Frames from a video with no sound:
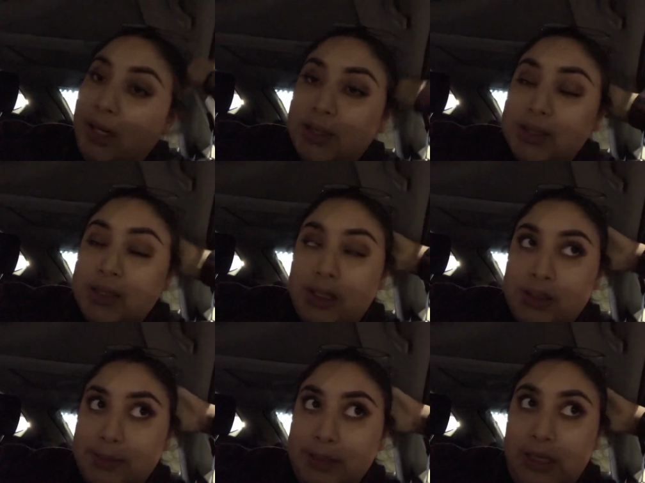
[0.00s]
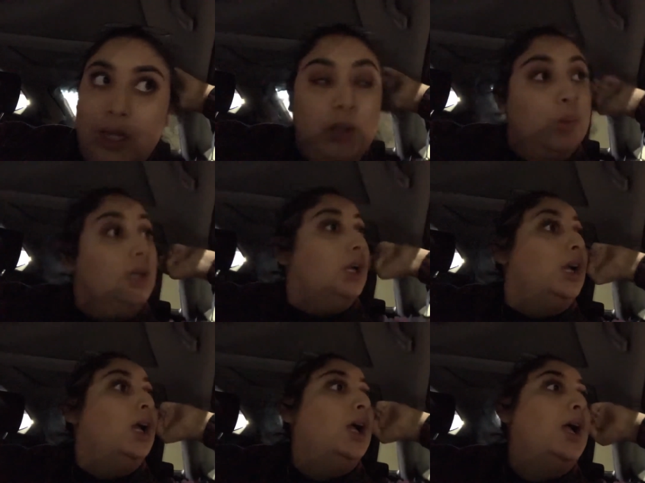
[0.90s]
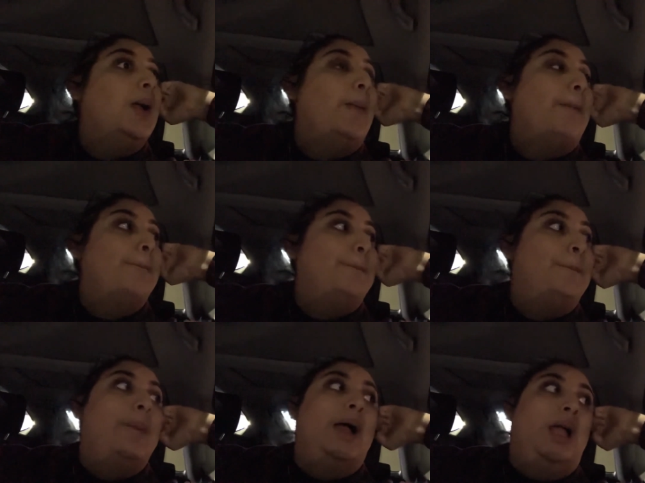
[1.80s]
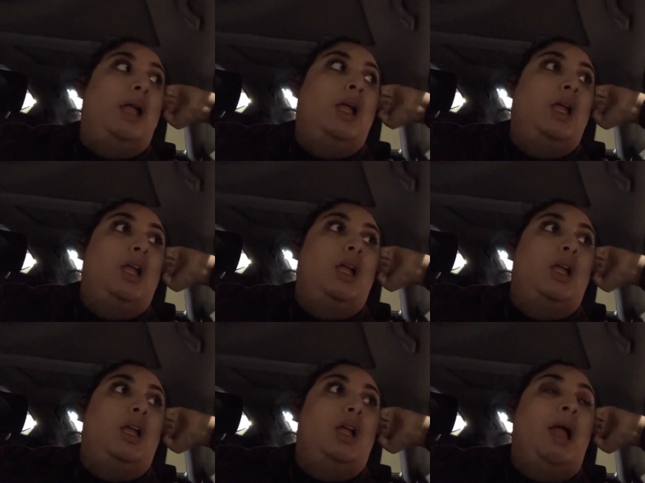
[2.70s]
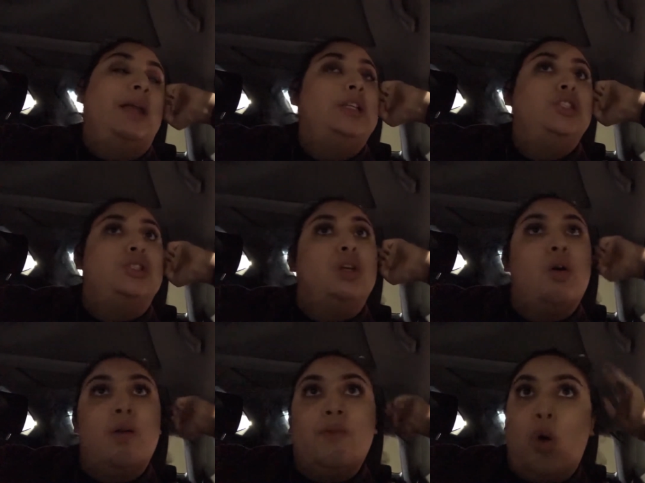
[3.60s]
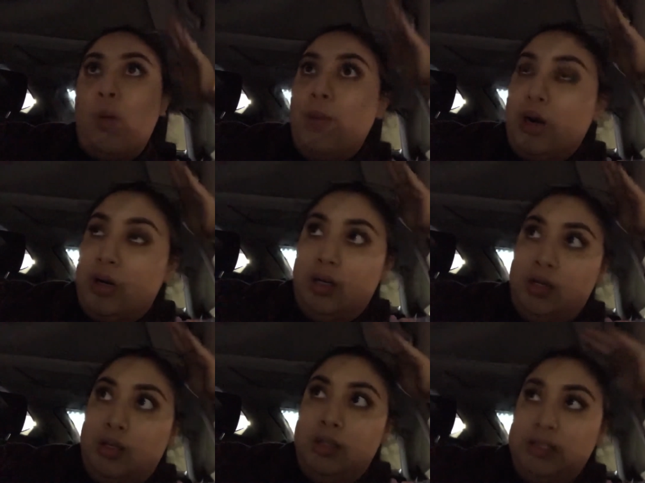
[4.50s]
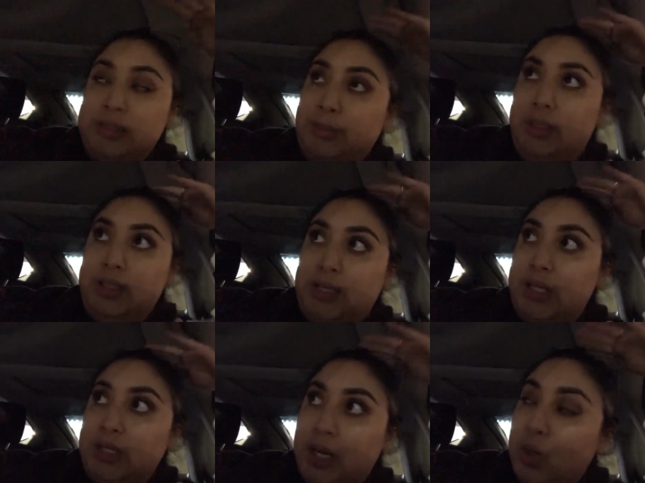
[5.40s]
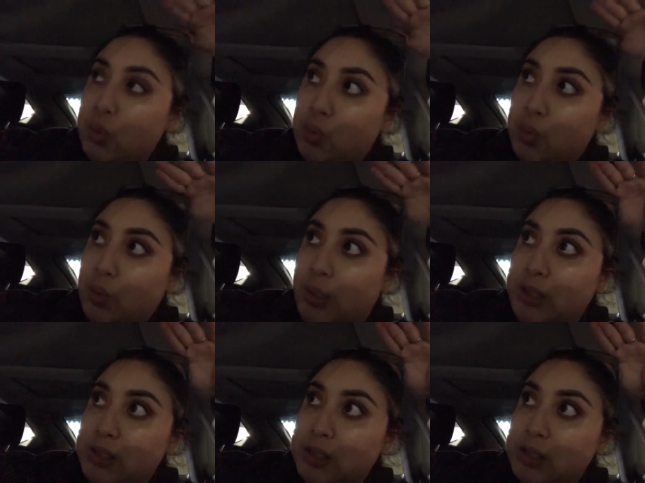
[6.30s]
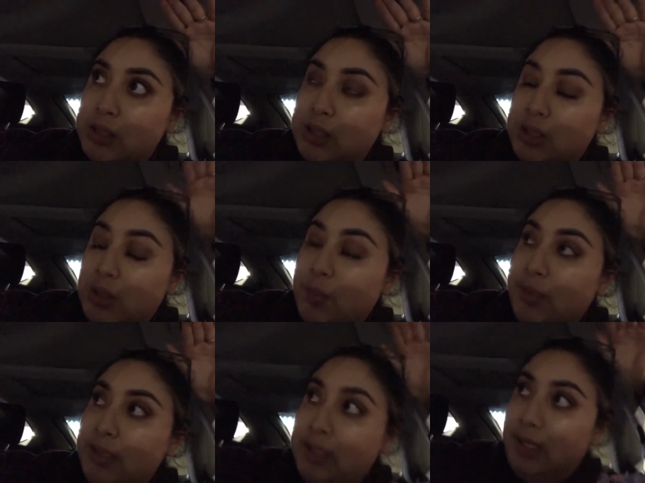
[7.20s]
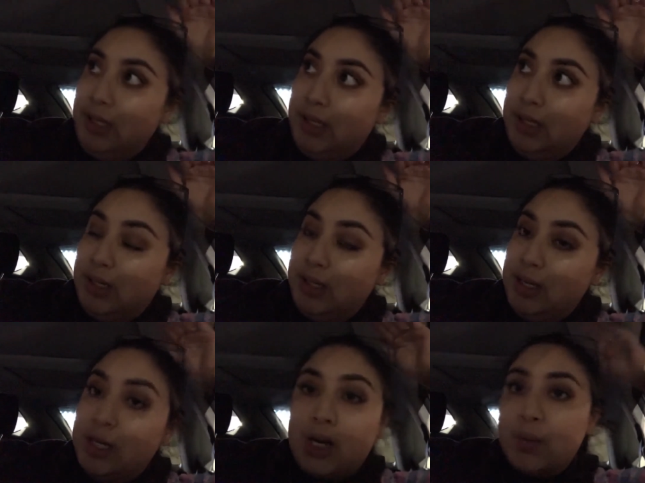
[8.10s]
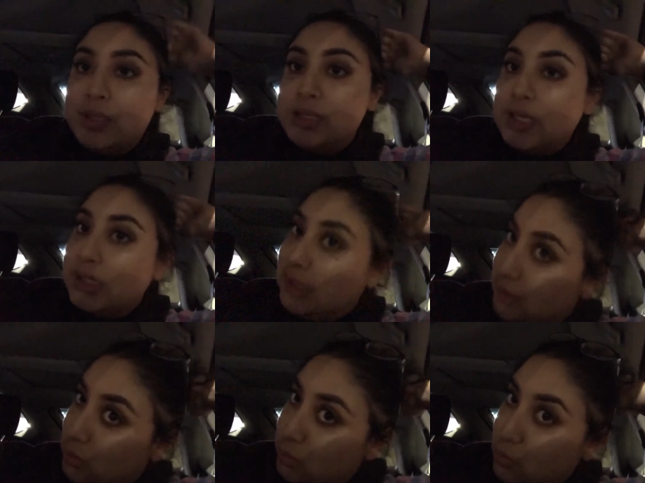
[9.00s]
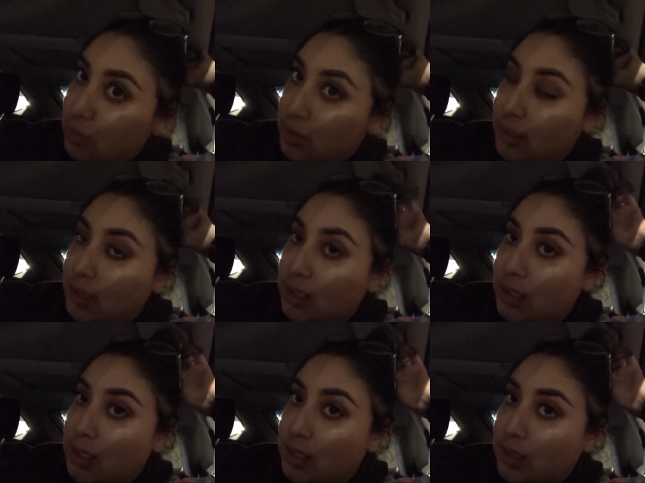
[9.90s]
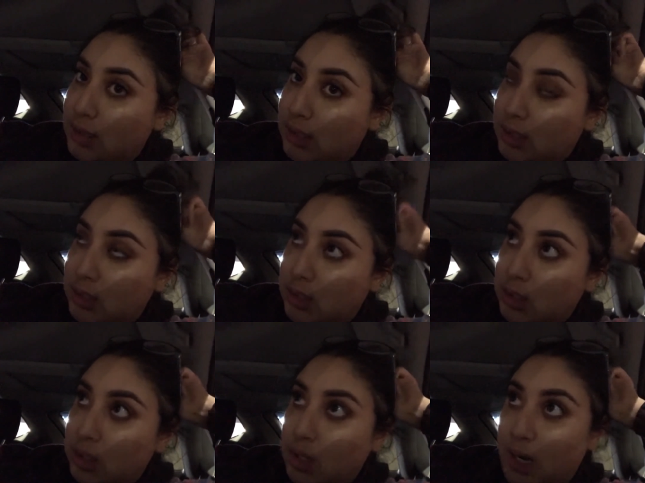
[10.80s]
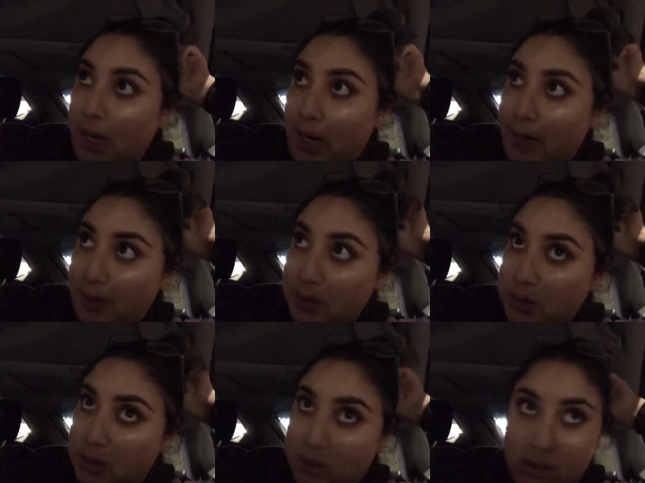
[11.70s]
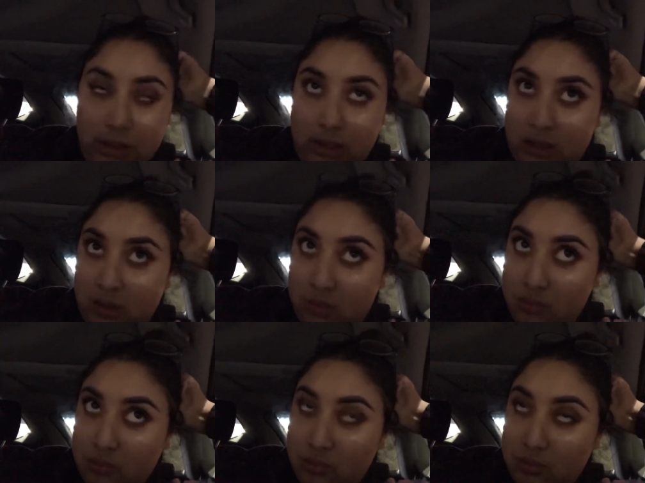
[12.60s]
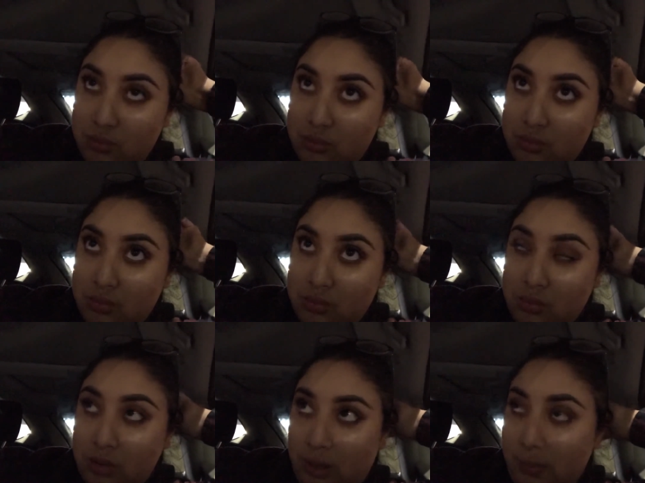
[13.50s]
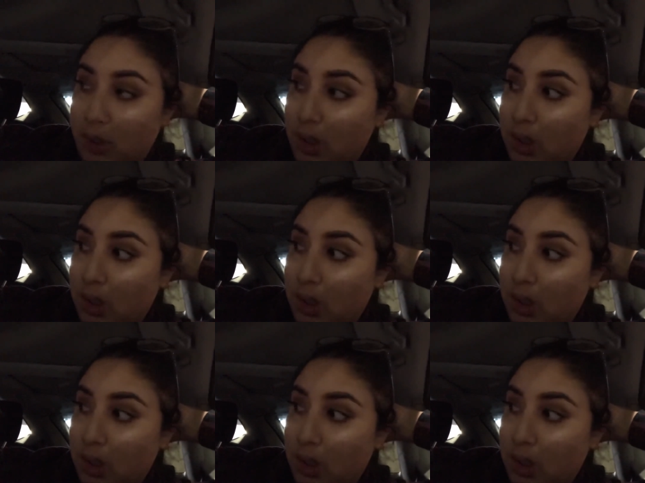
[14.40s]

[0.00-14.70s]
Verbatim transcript: I need to take some money out, but I need to know if Omar needs me to take it out because he told me he did, and I don't want to take it out and then not have to take it out. Get me?